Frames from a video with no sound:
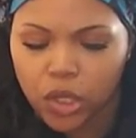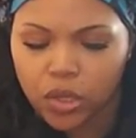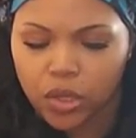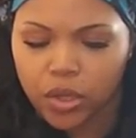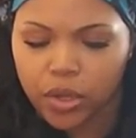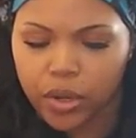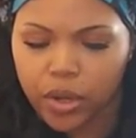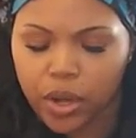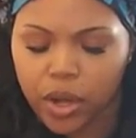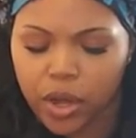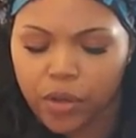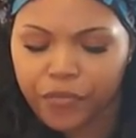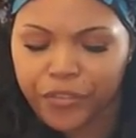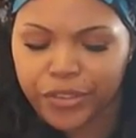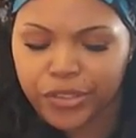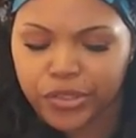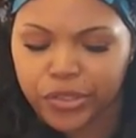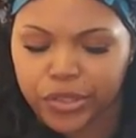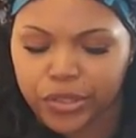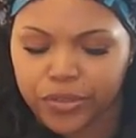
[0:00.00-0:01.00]
they're an
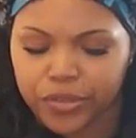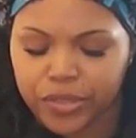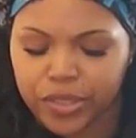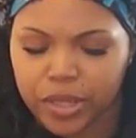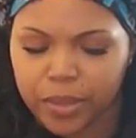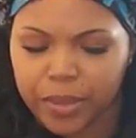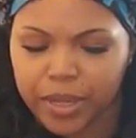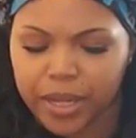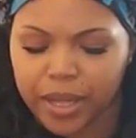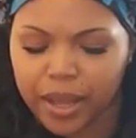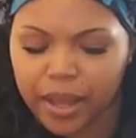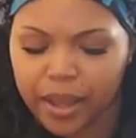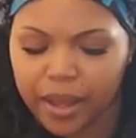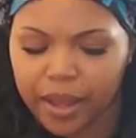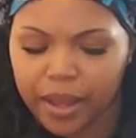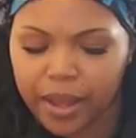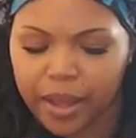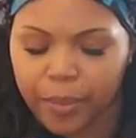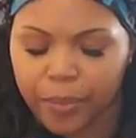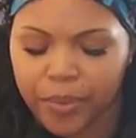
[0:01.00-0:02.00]
officer of some
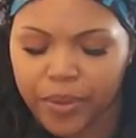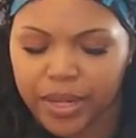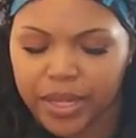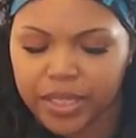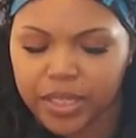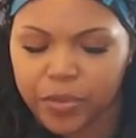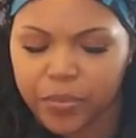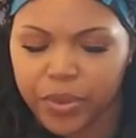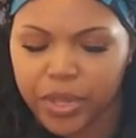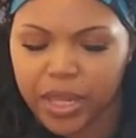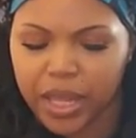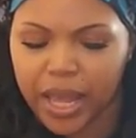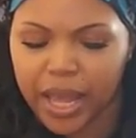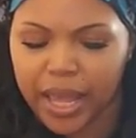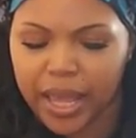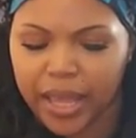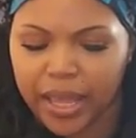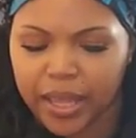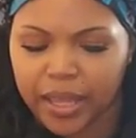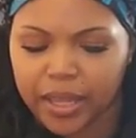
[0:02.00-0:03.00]
kind but this would be
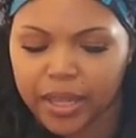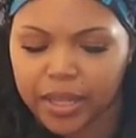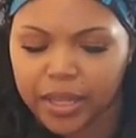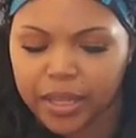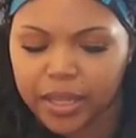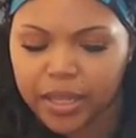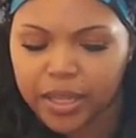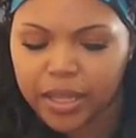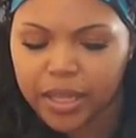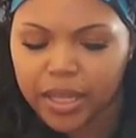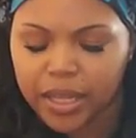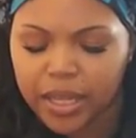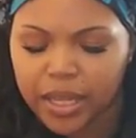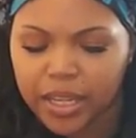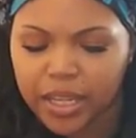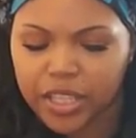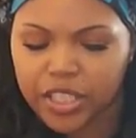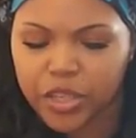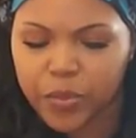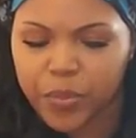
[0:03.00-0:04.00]
like
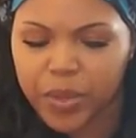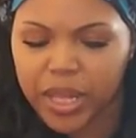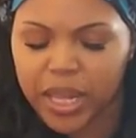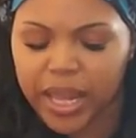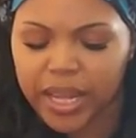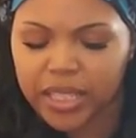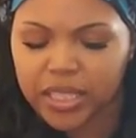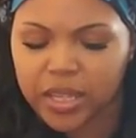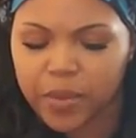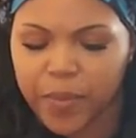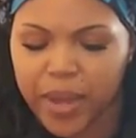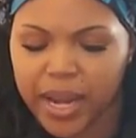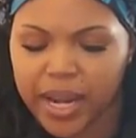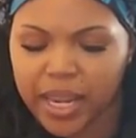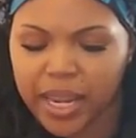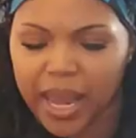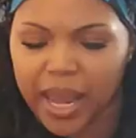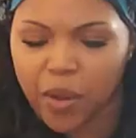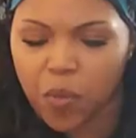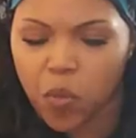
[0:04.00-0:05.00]
this would be like
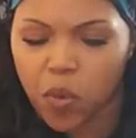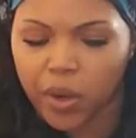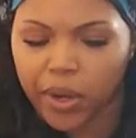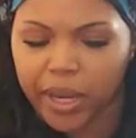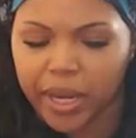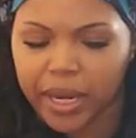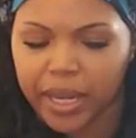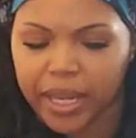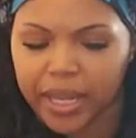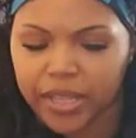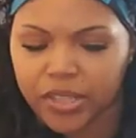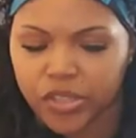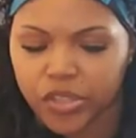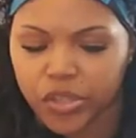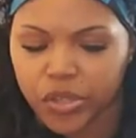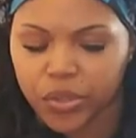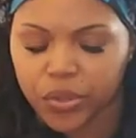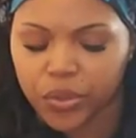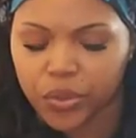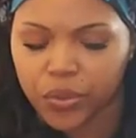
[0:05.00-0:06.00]
somebody like working against
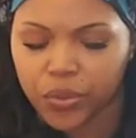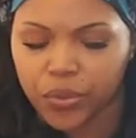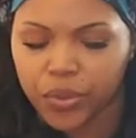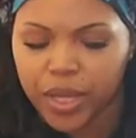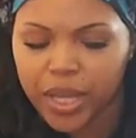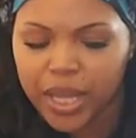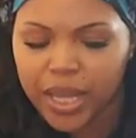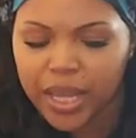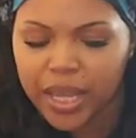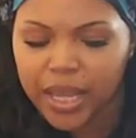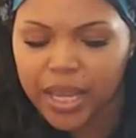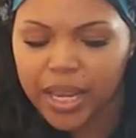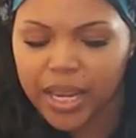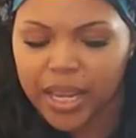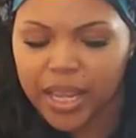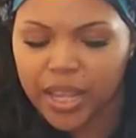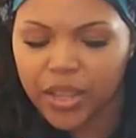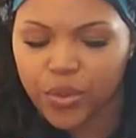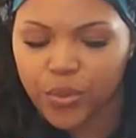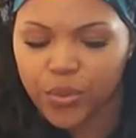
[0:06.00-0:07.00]
you
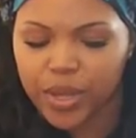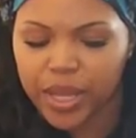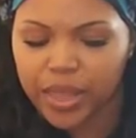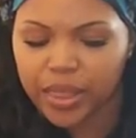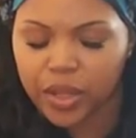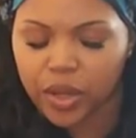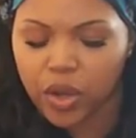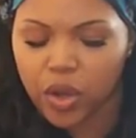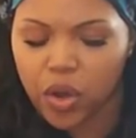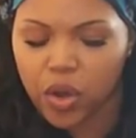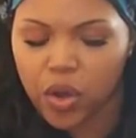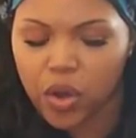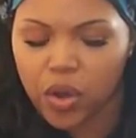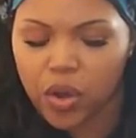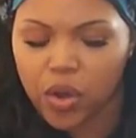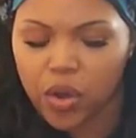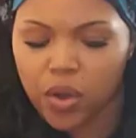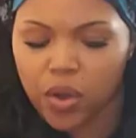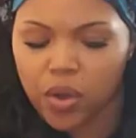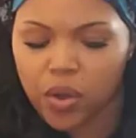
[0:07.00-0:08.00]
and then you get the
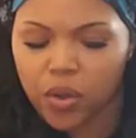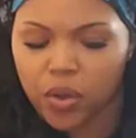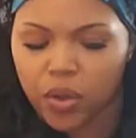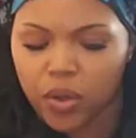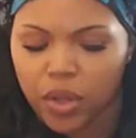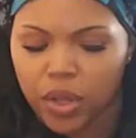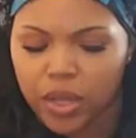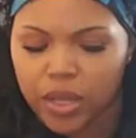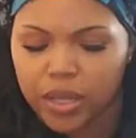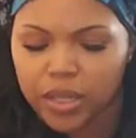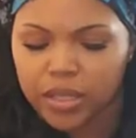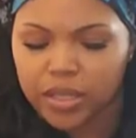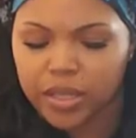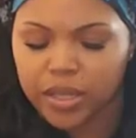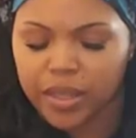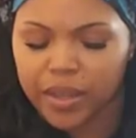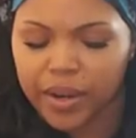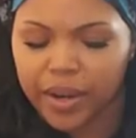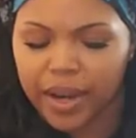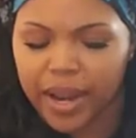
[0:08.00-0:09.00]
call
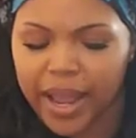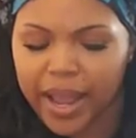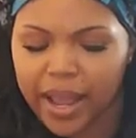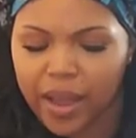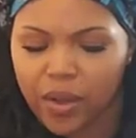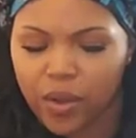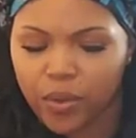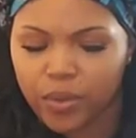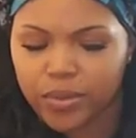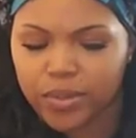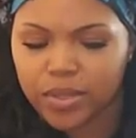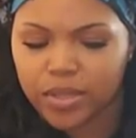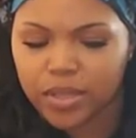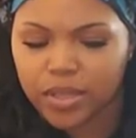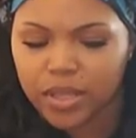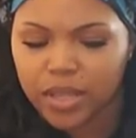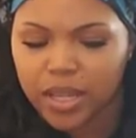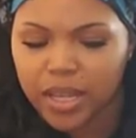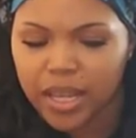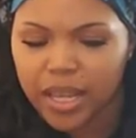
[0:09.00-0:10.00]
to their
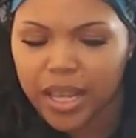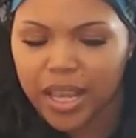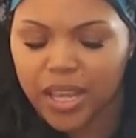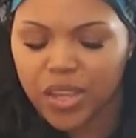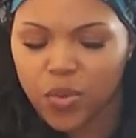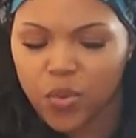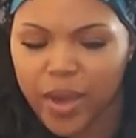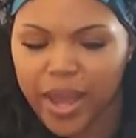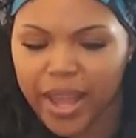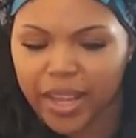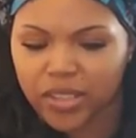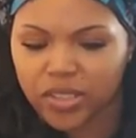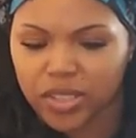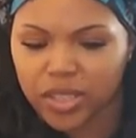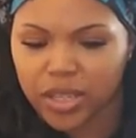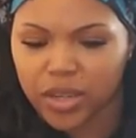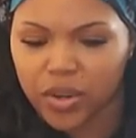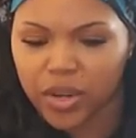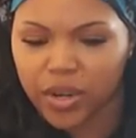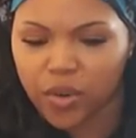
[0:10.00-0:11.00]
house and you
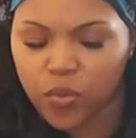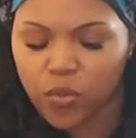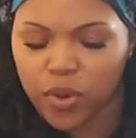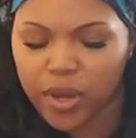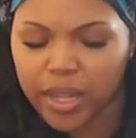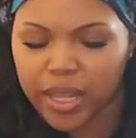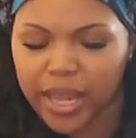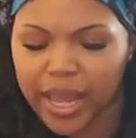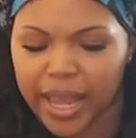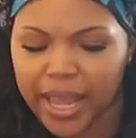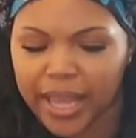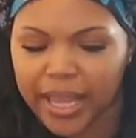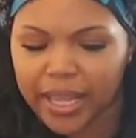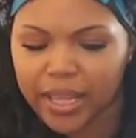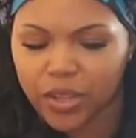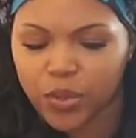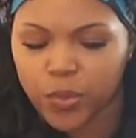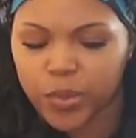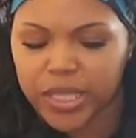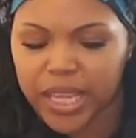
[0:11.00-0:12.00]
actually are the one like
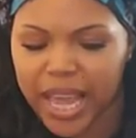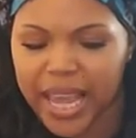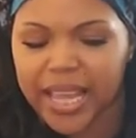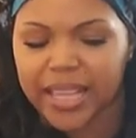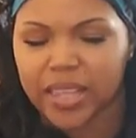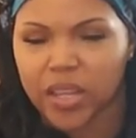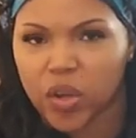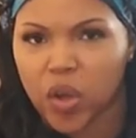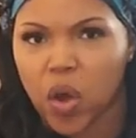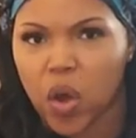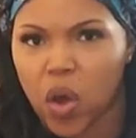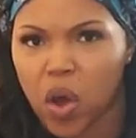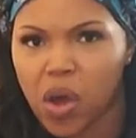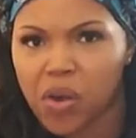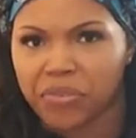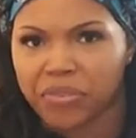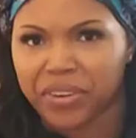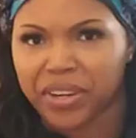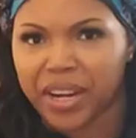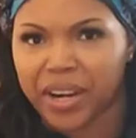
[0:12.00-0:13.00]
you take the
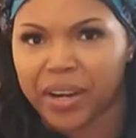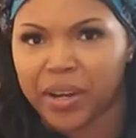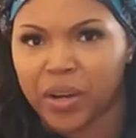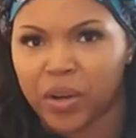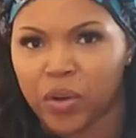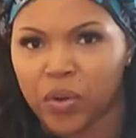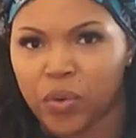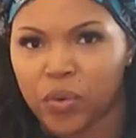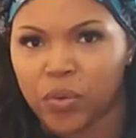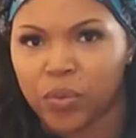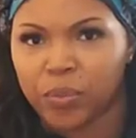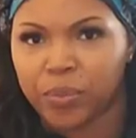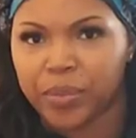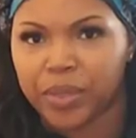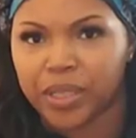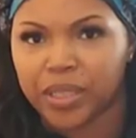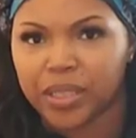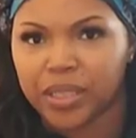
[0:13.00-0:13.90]
call for their home